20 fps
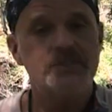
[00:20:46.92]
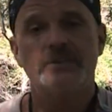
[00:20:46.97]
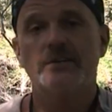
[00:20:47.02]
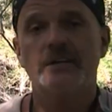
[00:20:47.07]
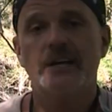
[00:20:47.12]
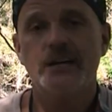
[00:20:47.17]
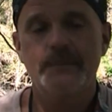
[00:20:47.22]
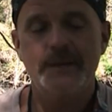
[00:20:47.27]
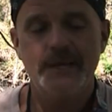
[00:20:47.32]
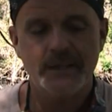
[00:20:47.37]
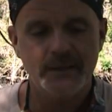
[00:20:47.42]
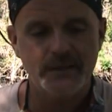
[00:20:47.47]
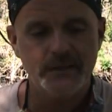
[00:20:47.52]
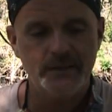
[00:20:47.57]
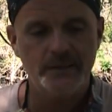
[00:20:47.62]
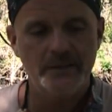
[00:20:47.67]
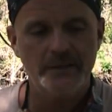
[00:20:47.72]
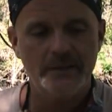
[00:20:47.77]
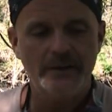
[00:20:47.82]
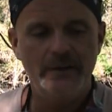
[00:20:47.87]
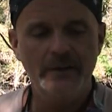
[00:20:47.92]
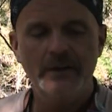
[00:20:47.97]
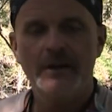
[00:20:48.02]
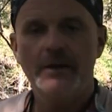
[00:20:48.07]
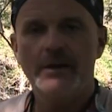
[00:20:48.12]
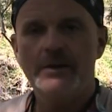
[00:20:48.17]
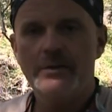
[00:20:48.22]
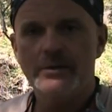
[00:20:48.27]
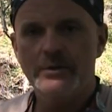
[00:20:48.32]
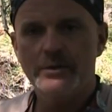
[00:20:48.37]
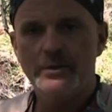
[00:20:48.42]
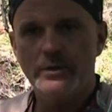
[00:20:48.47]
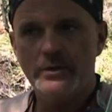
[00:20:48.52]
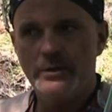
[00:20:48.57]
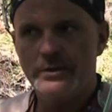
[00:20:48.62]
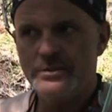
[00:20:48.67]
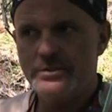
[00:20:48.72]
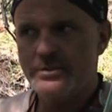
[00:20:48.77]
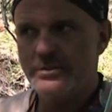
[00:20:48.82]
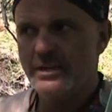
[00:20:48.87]
to not make it clear. Your goal
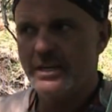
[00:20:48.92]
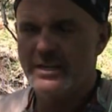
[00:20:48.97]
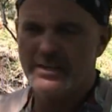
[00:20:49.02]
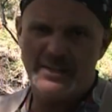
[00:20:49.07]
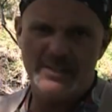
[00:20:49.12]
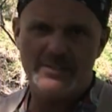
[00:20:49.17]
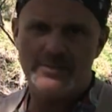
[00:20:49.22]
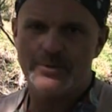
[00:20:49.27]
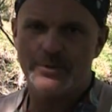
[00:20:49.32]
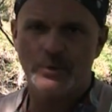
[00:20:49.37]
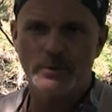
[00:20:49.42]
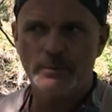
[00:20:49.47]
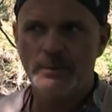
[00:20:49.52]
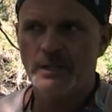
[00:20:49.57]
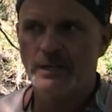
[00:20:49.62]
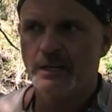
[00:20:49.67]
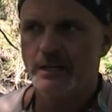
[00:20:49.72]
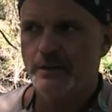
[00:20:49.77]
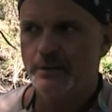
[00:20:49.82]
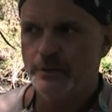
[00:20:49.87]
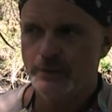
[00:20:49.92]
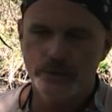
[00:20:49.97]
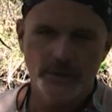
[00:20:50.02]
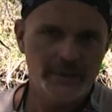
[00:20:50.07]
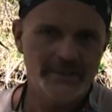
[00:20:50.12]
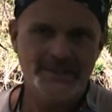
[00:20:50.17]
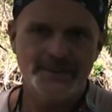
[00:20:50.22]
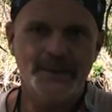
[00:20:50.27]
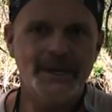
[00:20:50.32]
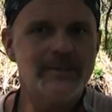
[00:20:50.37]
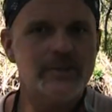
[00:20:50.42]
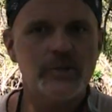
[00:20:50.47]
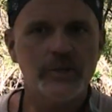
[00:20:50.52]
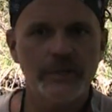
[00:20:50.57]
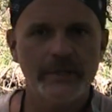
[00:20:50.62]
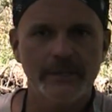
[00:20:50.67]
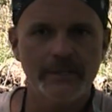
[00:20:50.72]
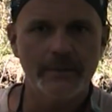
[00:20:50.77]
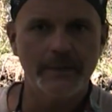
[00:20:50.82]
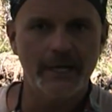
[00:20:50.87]
is to get a storm cloud or a
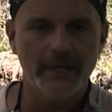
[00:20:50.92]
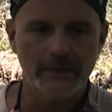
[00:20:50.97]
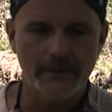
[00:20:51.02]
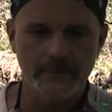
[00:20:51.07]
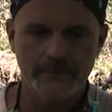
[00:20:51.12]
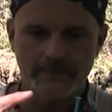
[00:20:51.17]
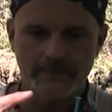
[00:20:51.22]
Dementor in a bottle.